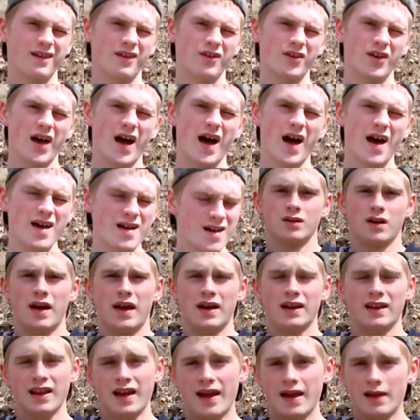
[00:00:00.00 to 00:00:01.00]
tell you hi.
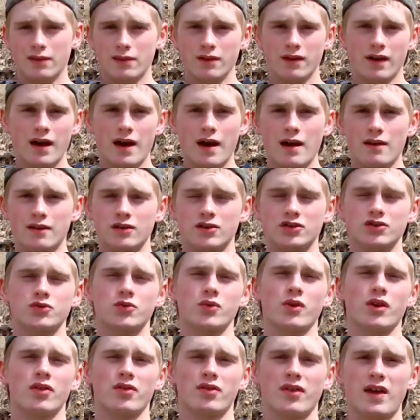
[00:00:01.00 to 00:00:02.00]
And lastly, guys, I
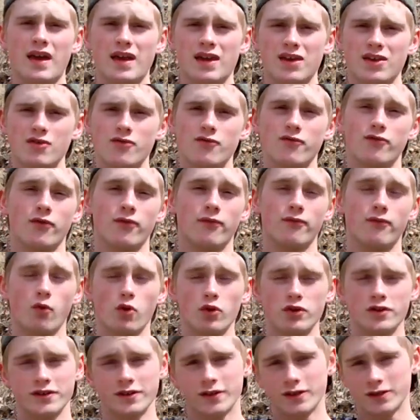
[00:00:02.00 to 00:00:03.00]
just want to thank you for
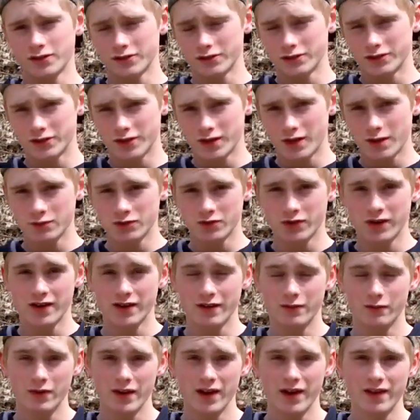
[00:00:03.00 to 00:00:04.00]
fourteen hundred subs. We
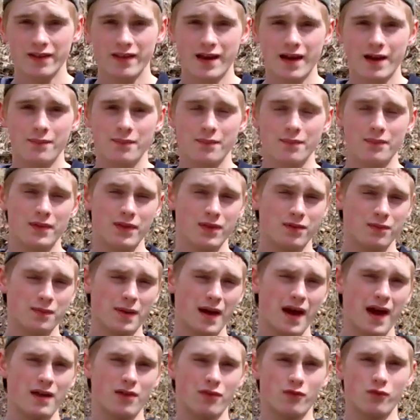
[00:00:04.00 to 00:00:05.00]
hit, we hit that this
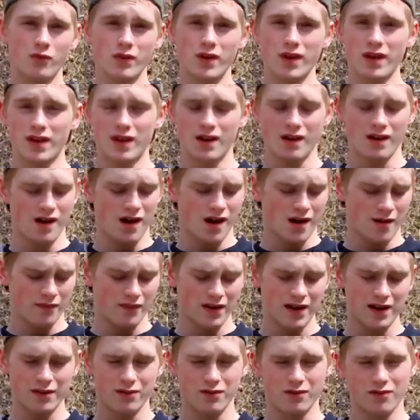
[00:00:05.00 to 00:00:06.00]
past week.
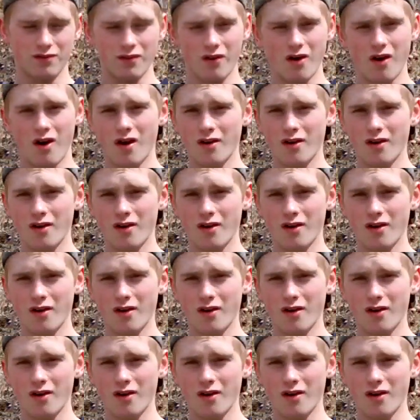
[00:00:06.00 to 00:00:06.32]
Um, that is just